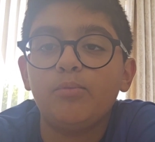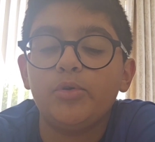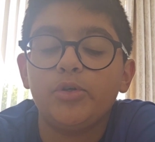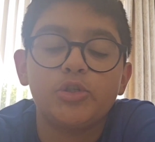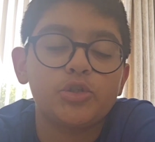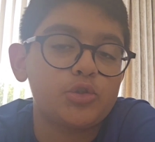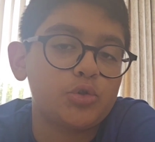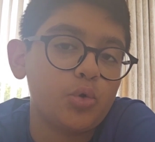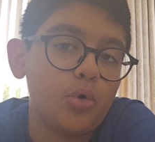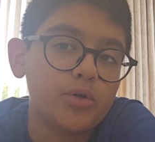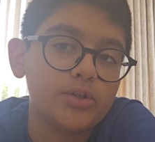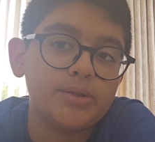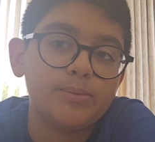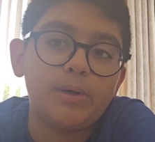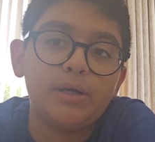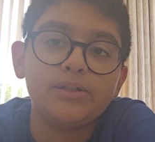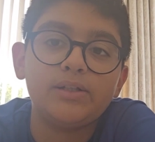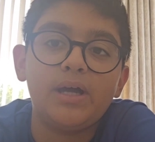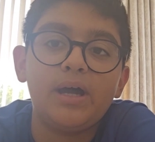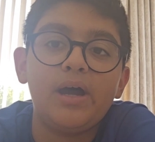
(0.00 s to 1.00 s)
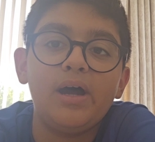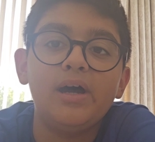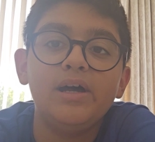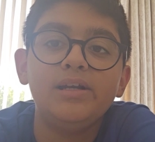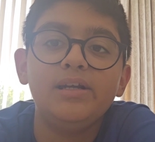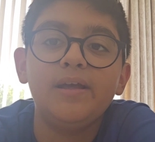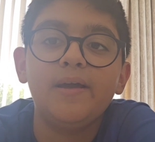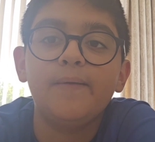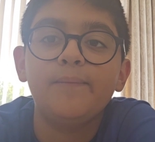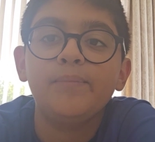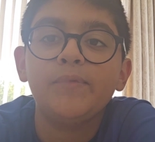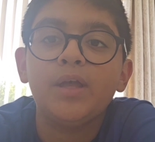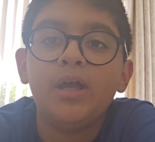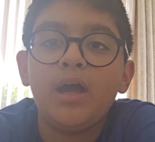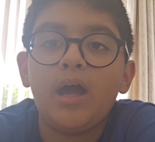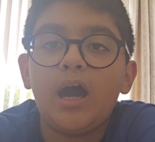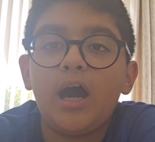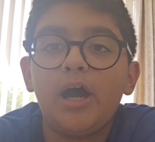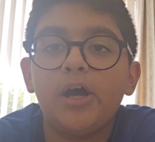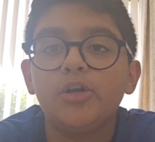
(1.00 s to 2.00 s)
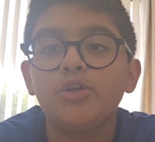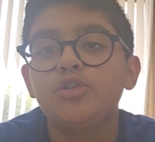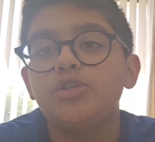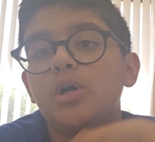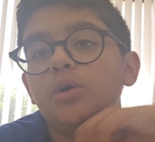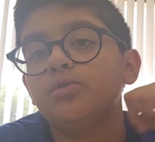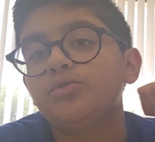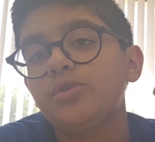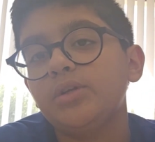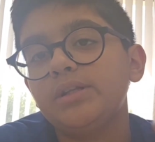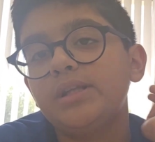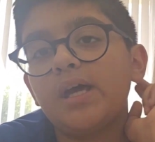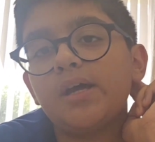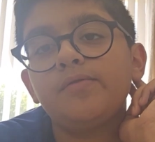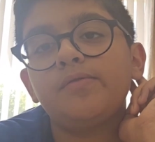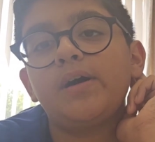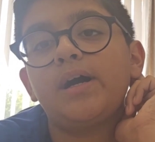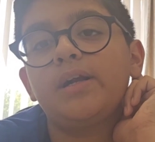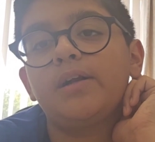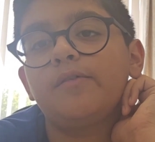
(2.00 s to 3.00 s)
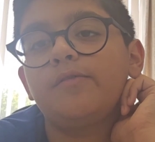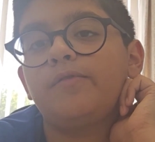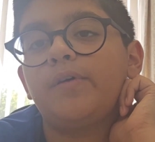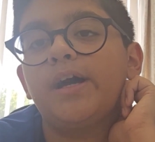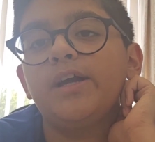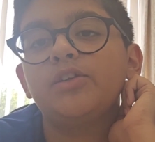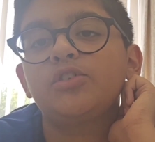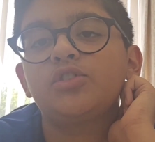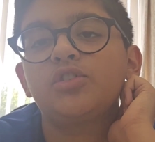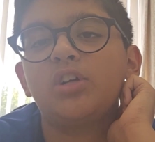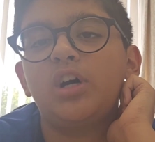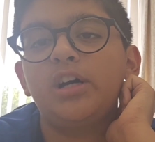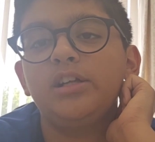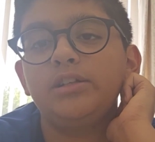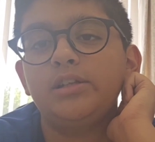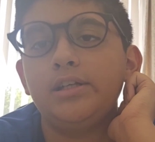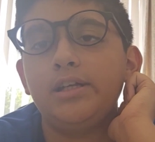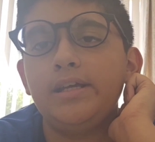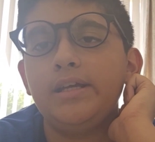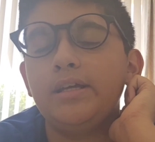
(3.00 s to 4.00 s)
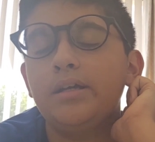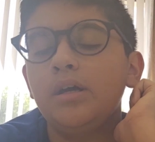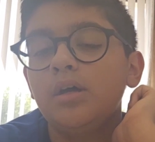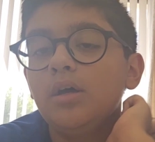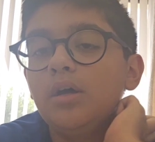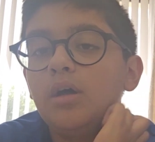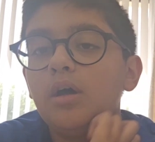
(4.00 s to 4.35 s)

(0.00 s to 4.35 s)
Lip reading: We just talked about that earlier. And Chelsea, they've had a fine start in the league.